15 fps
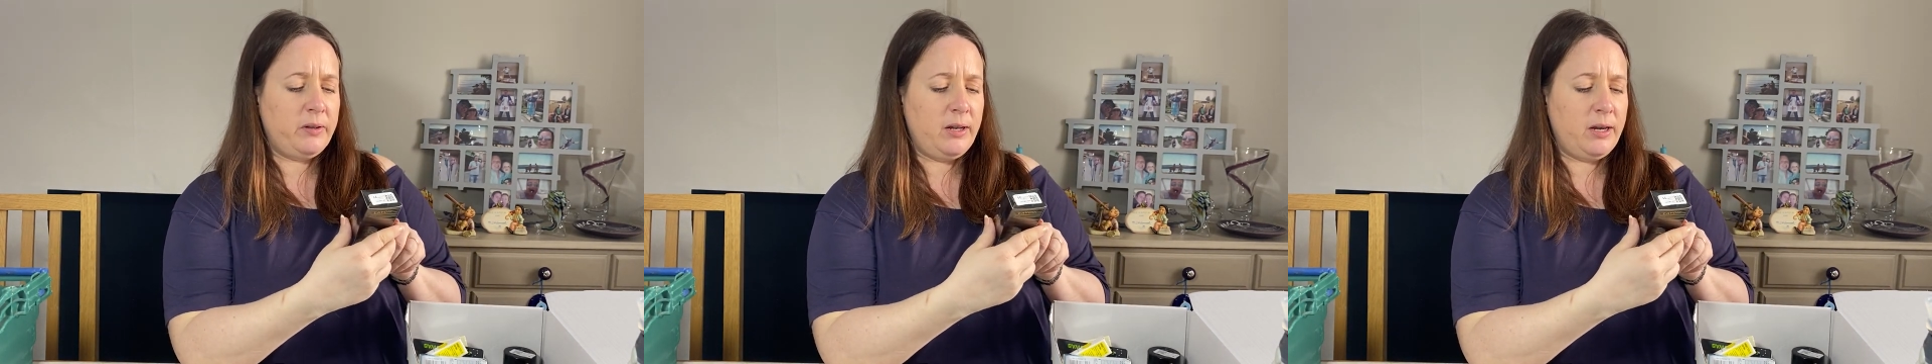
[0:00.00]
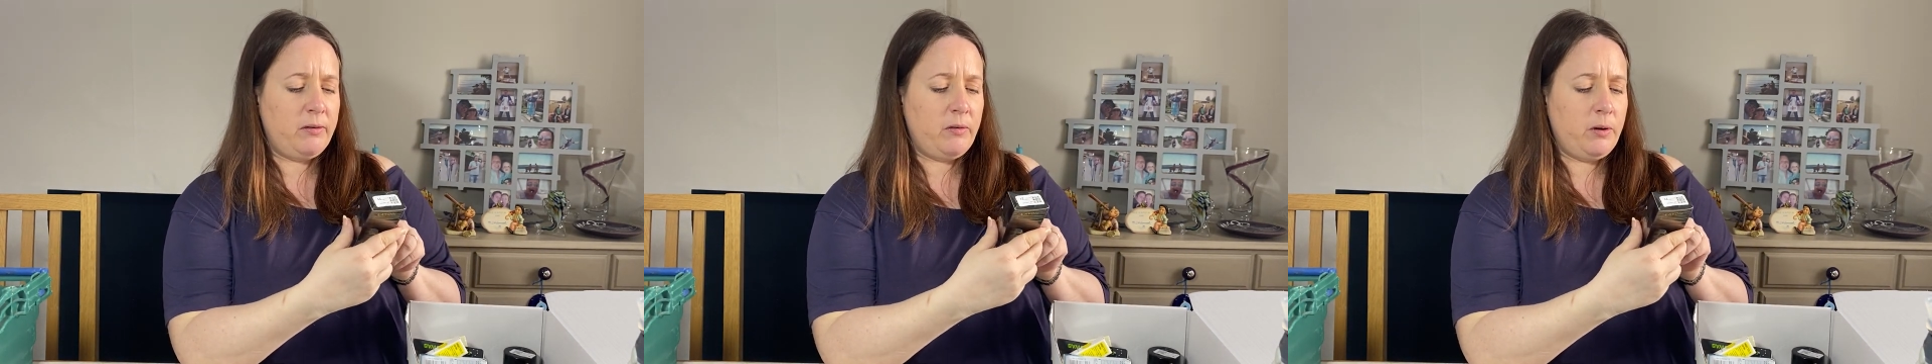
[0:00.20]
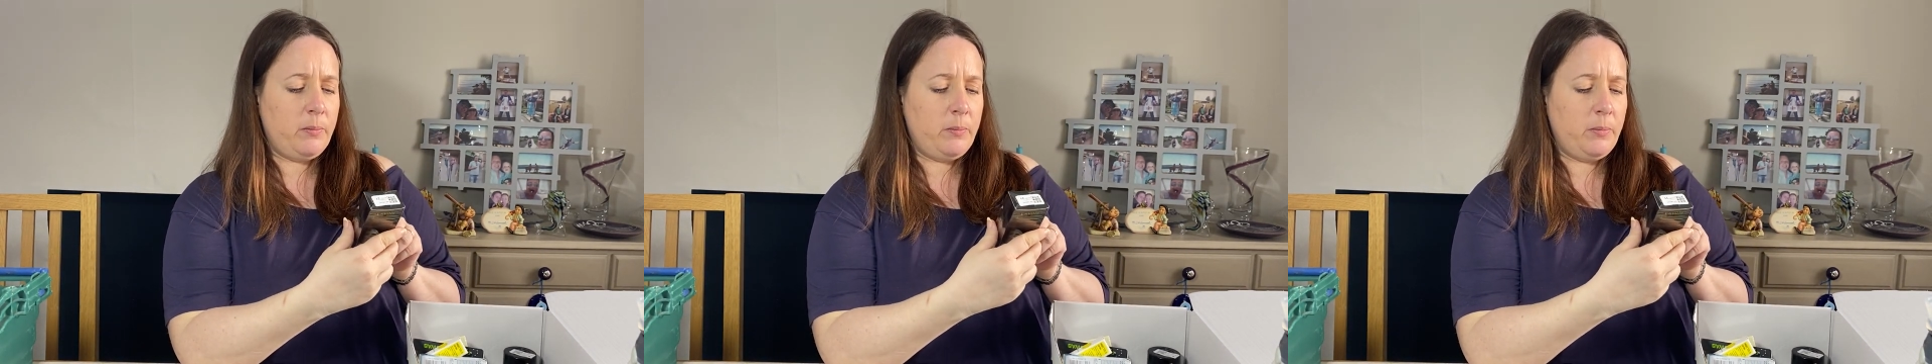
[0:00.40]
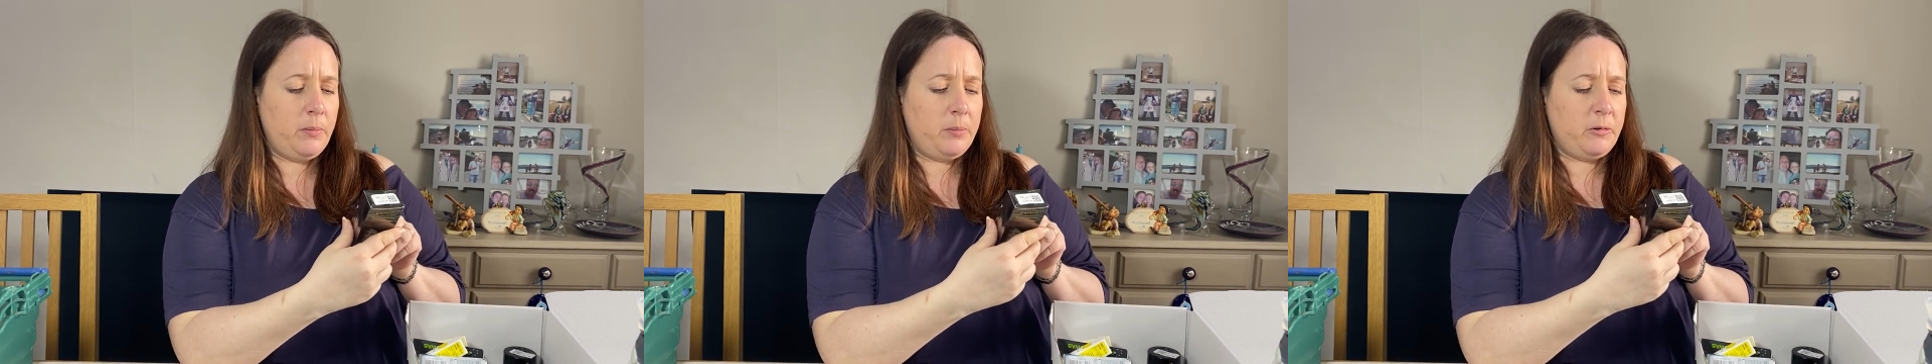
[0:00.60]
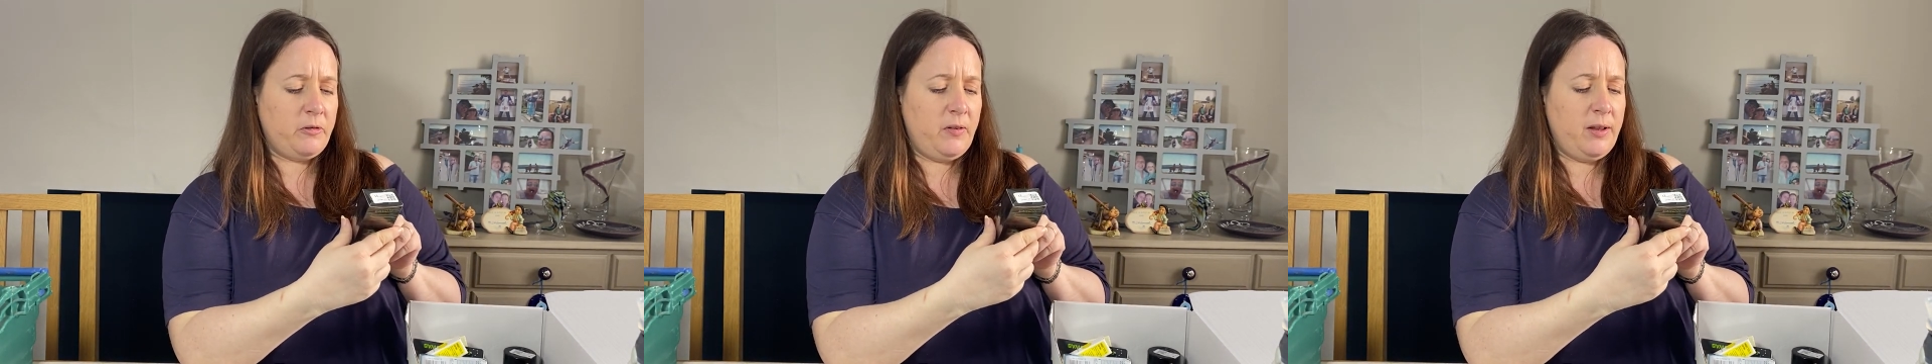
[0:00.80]

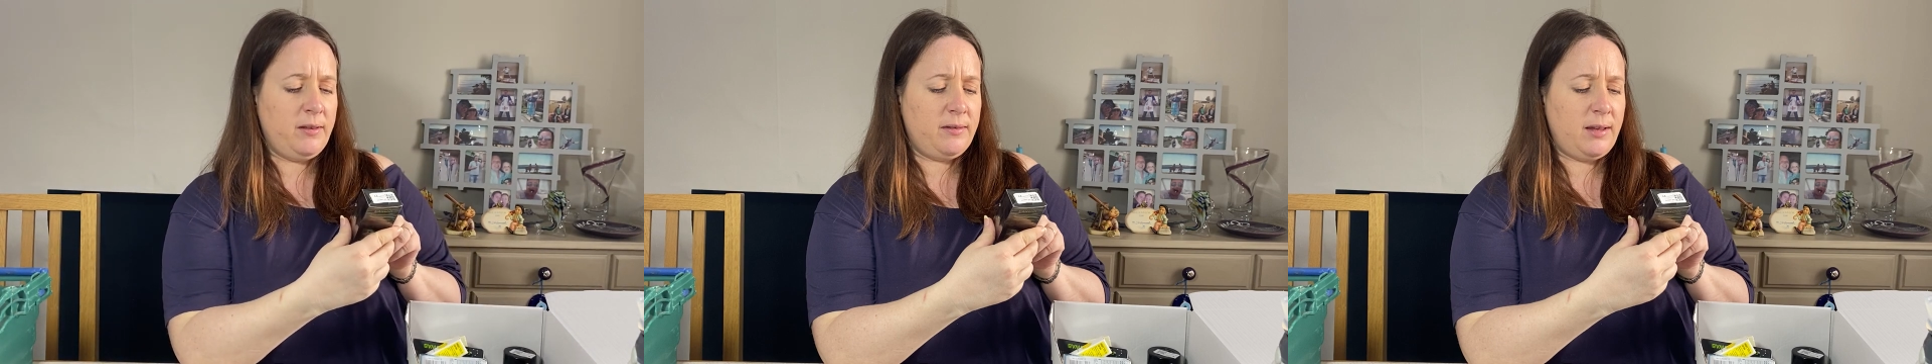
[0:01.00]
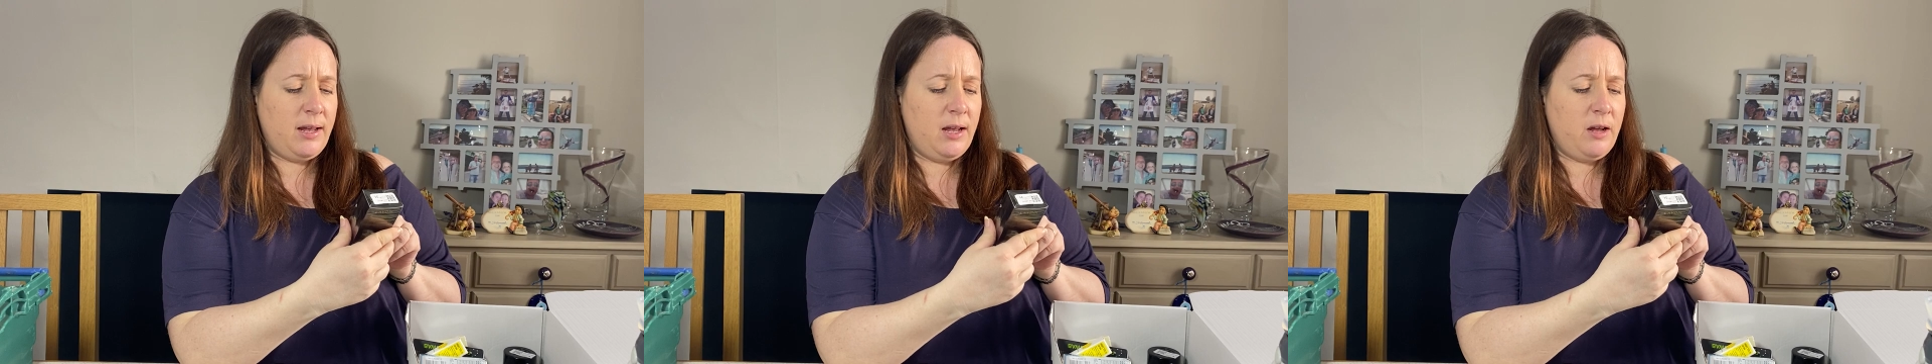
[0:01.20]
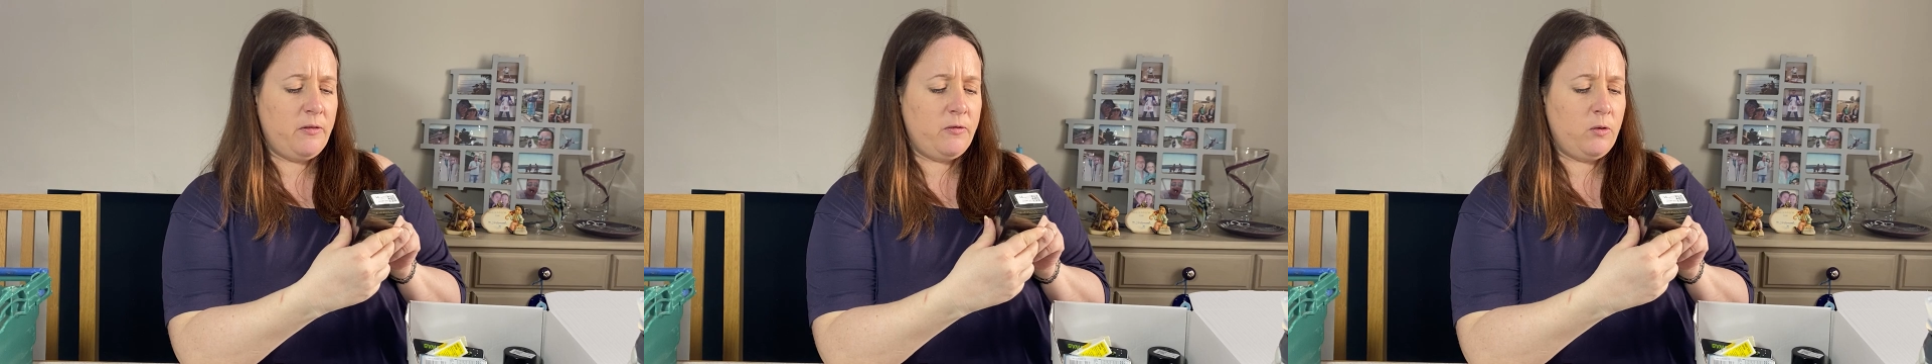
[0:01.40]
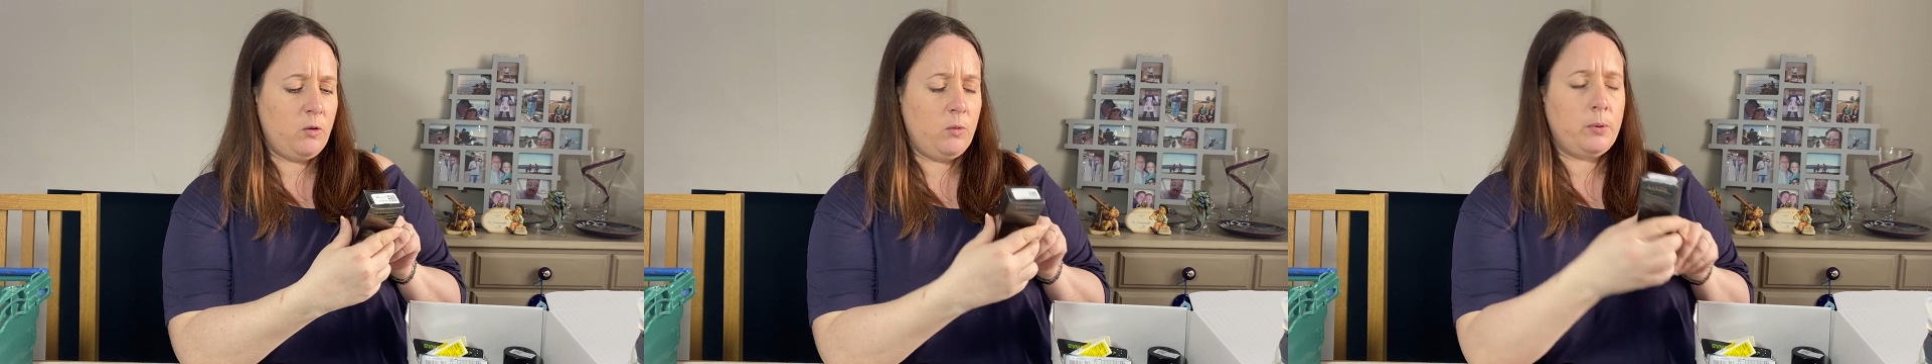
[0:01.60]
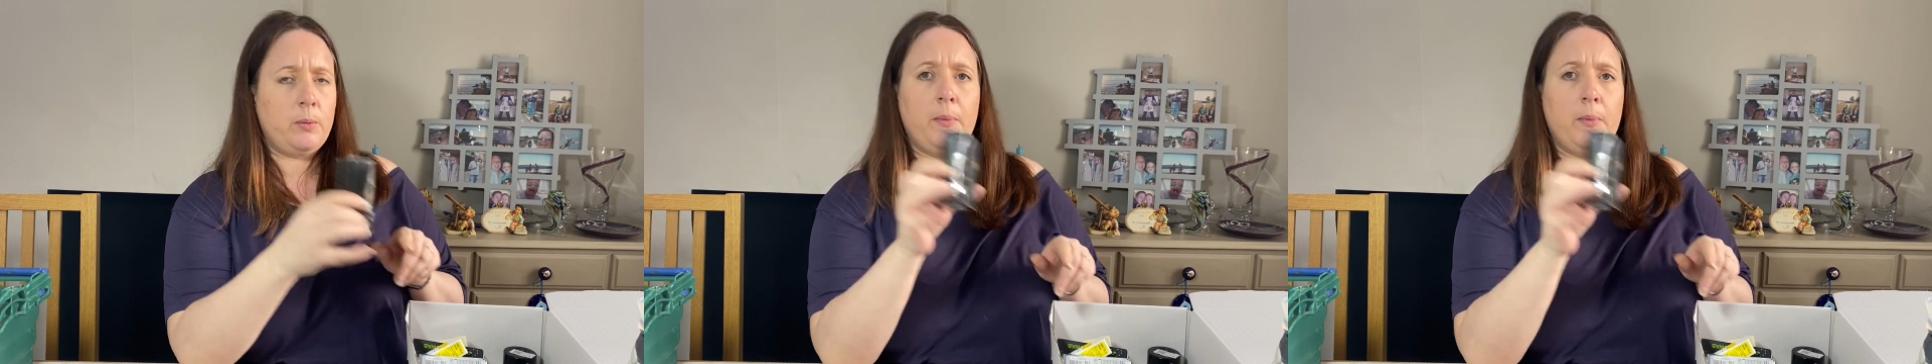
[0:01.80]
Serum prevents hair fall,